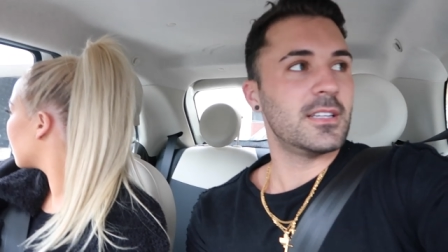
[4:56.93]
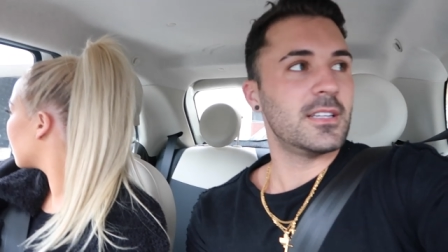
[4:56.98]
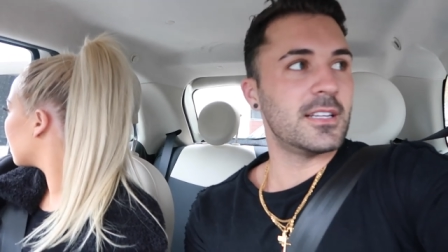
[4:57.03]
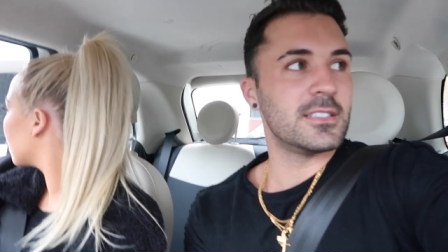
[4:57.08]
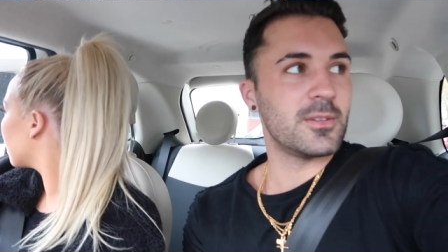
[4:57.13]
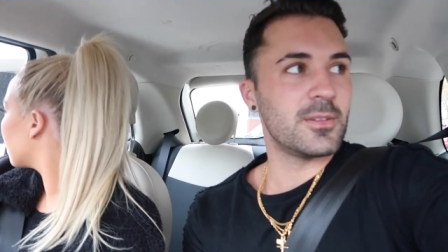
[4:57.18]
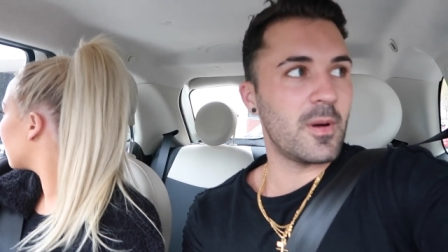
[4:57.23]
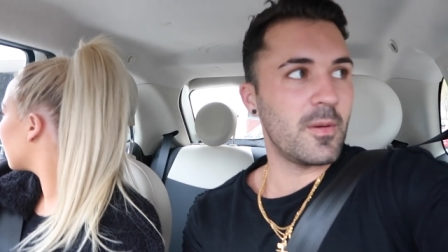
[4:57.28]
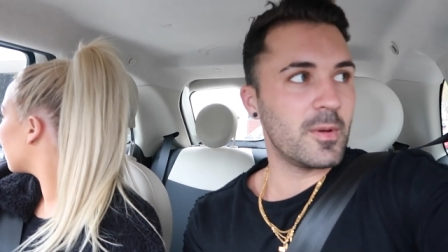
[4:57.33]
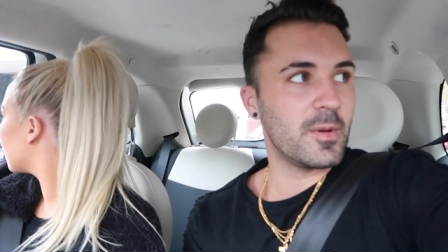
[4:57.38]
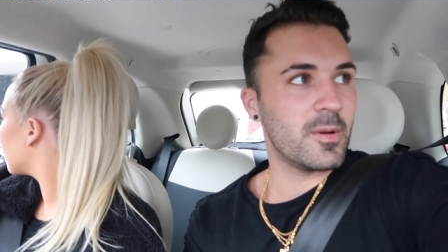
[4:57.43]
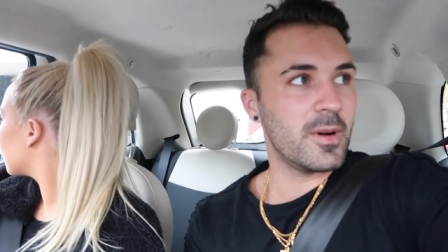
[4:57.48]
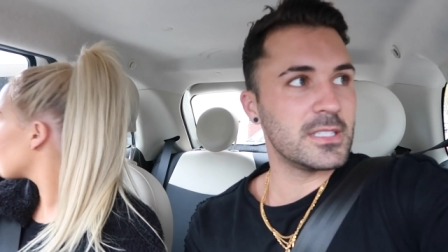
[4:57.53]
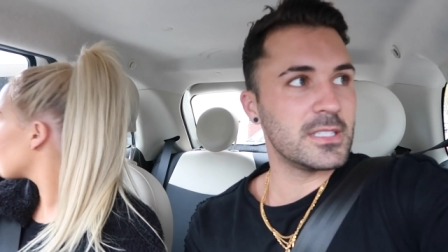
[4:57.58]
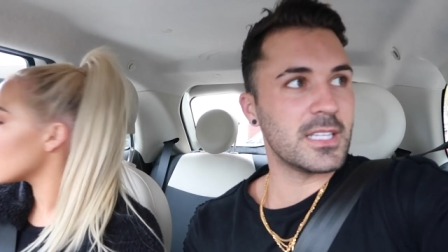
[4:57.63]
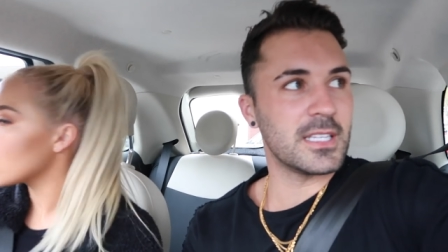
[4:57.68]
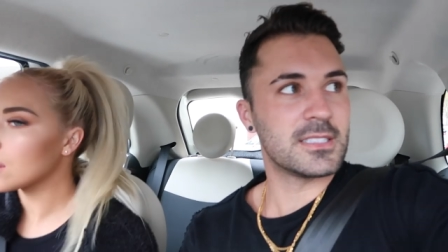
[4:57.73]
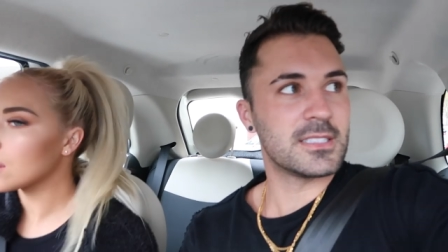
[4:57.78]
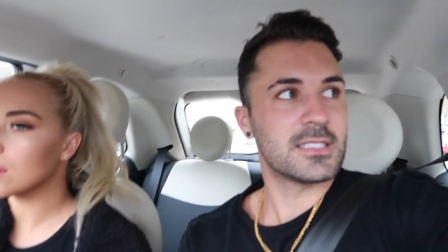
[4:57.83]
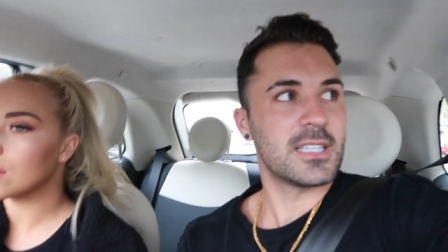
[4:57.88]
And so we
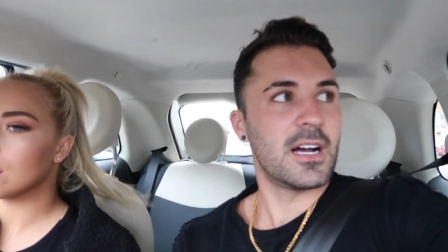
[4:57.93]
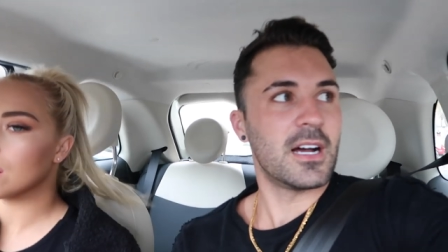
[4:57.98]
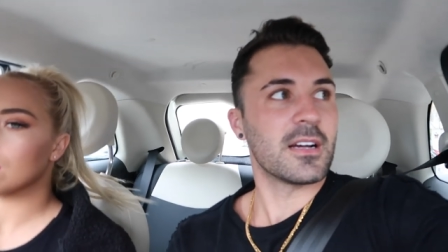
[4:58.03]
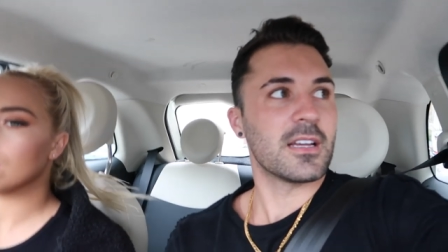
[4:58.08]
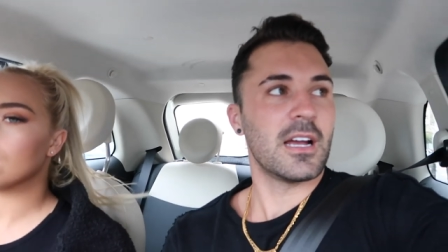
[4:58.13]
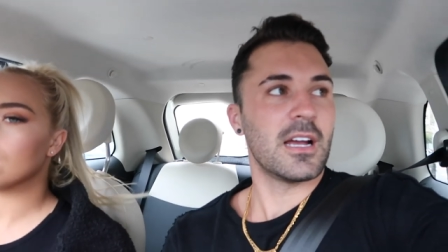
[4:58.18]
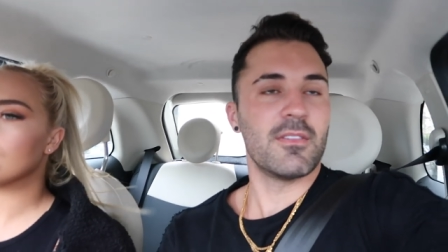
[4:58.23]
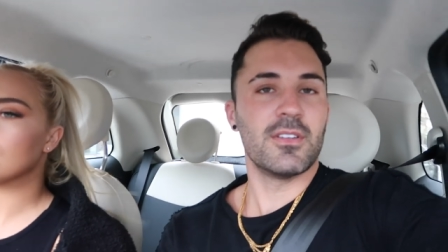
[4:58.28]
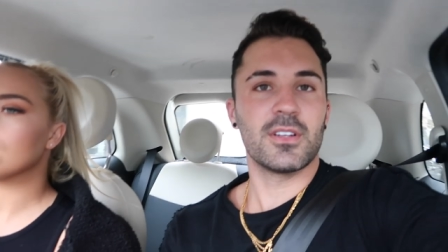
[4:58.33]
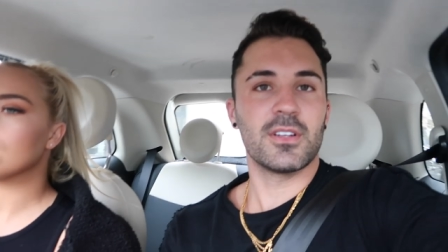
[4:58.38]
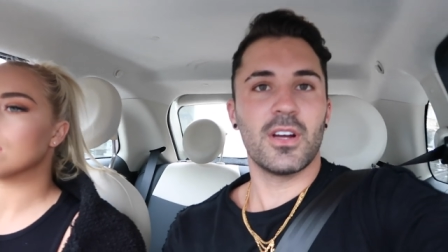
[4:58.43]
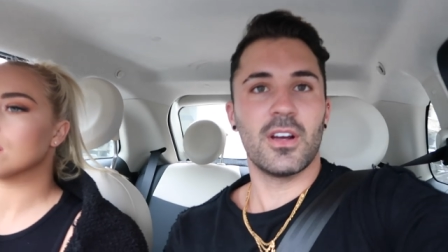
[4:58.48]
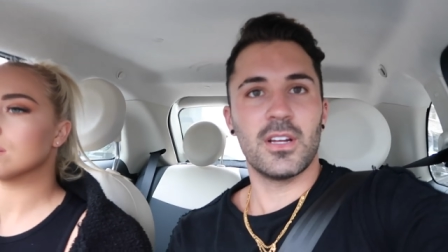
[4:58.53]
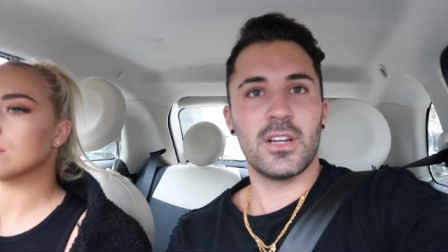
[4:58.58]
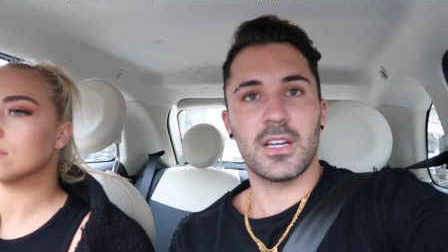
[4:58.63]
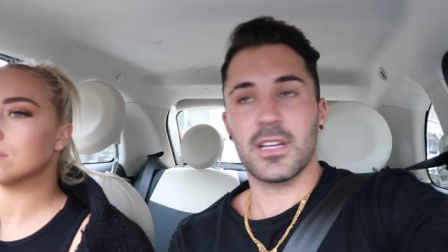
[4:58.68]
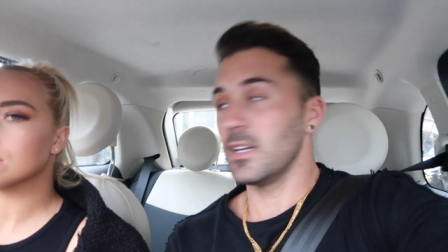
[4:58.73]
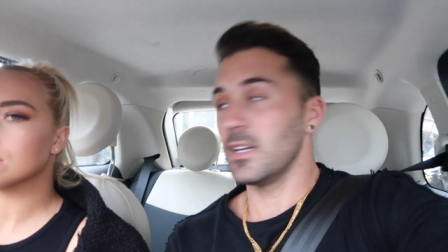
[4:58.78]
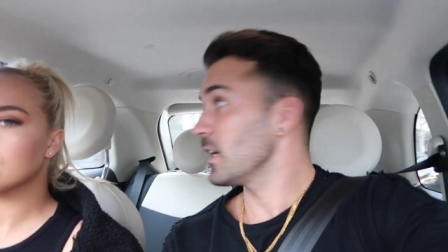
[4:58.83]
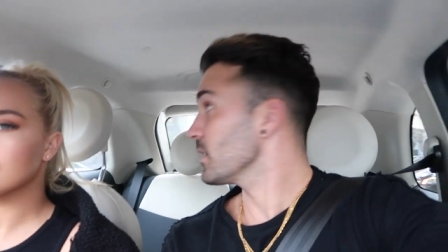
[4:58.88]
always get stuck having to go
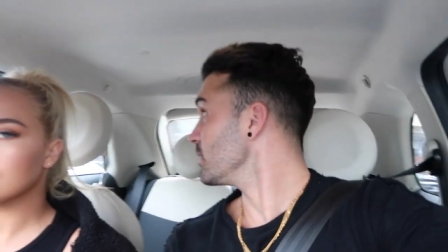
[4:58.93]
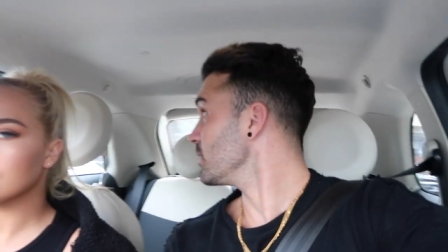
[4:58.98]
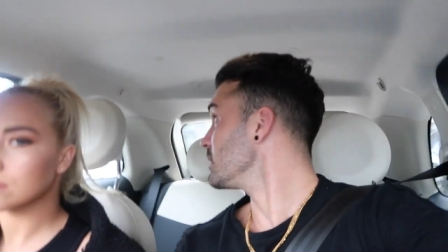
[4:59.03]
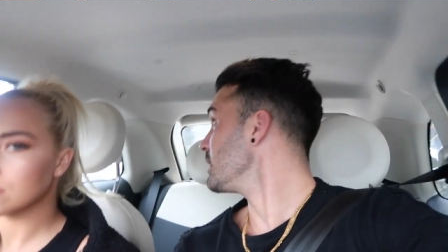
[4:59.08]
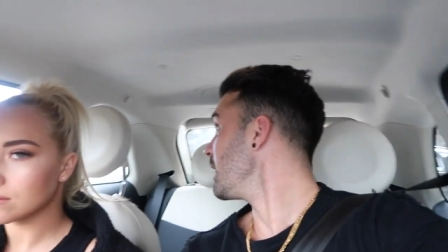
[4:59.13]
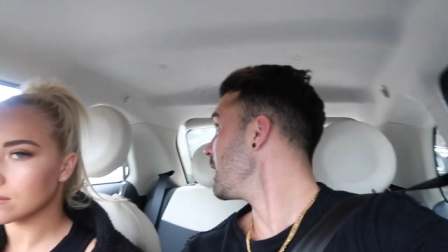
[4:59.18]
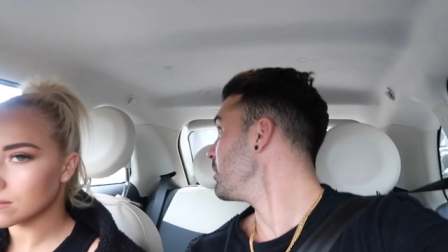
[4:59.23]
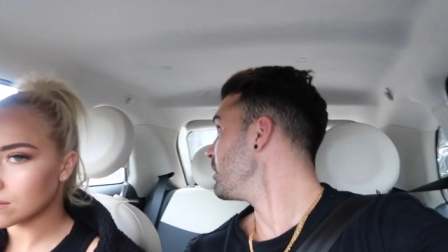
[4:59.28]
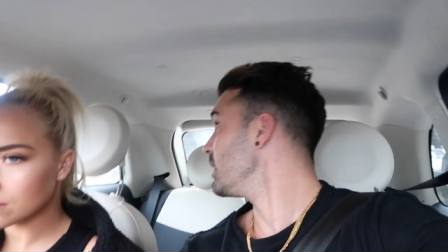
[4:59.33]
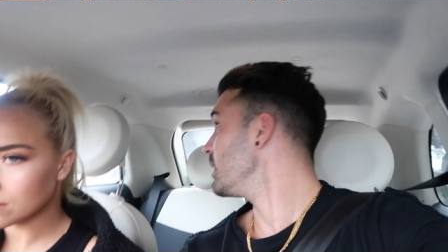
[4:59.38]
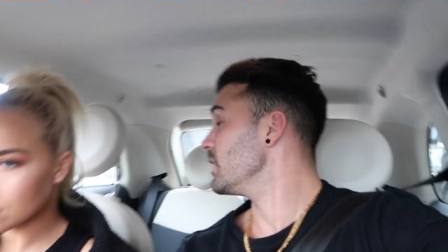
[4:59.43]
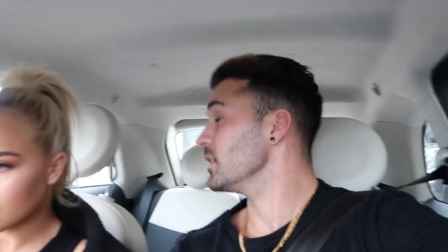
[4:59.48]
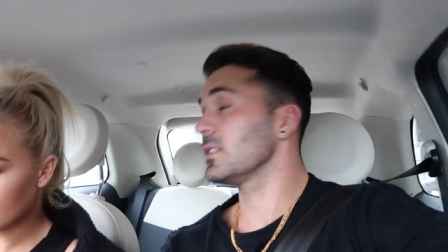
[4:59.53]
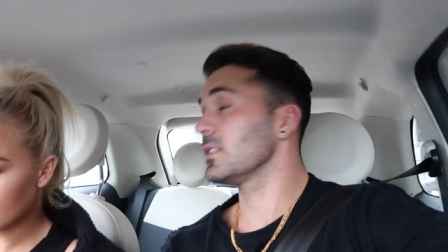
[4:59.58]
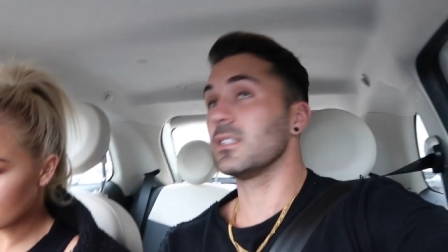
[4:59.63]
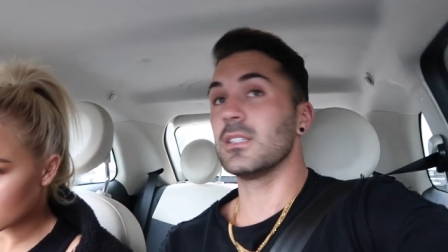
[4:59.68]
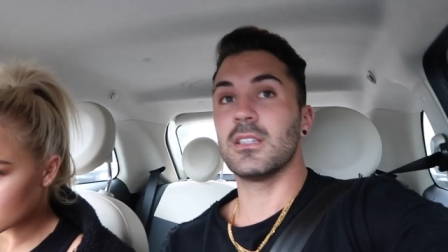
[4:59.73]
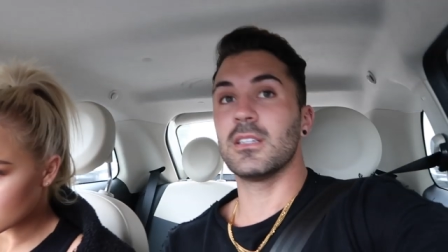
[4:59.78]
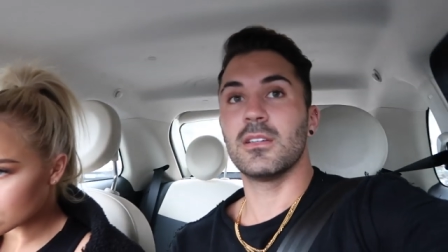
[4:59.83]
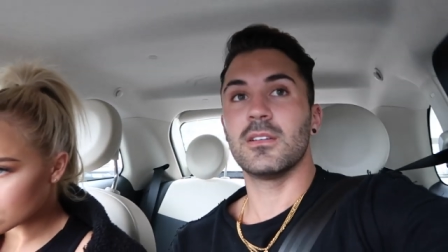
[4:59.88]
like an extra 10
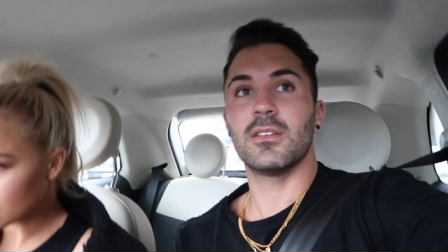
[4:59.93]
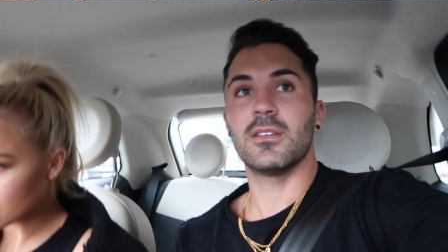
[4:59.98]
minutes,